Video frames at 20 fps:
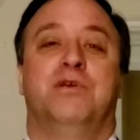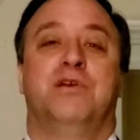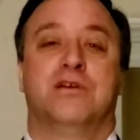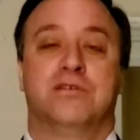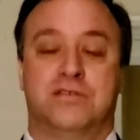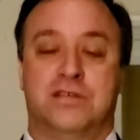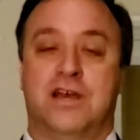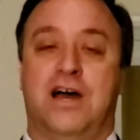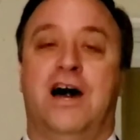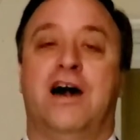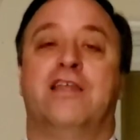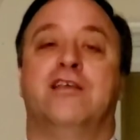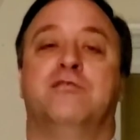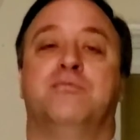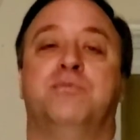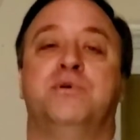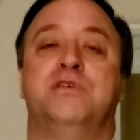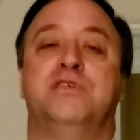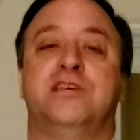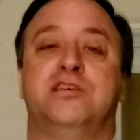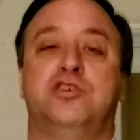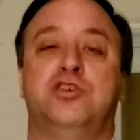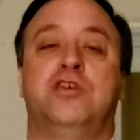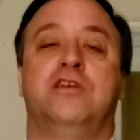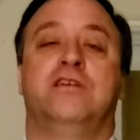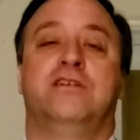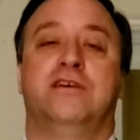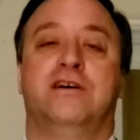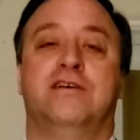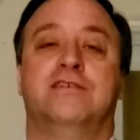because God is
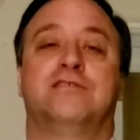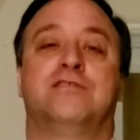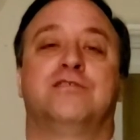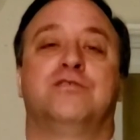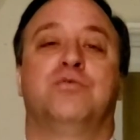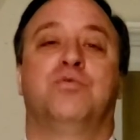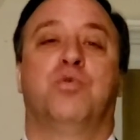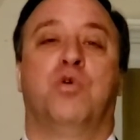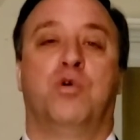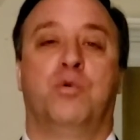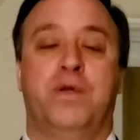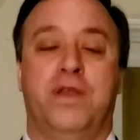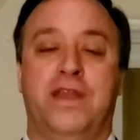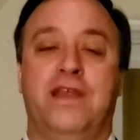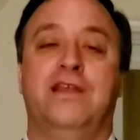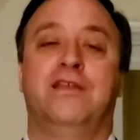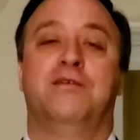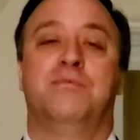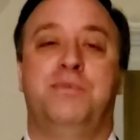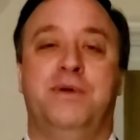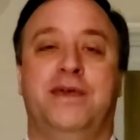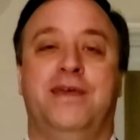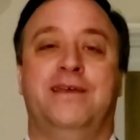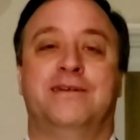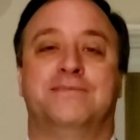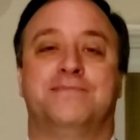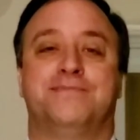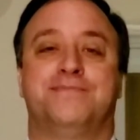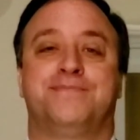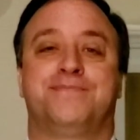positioning us where we need to be.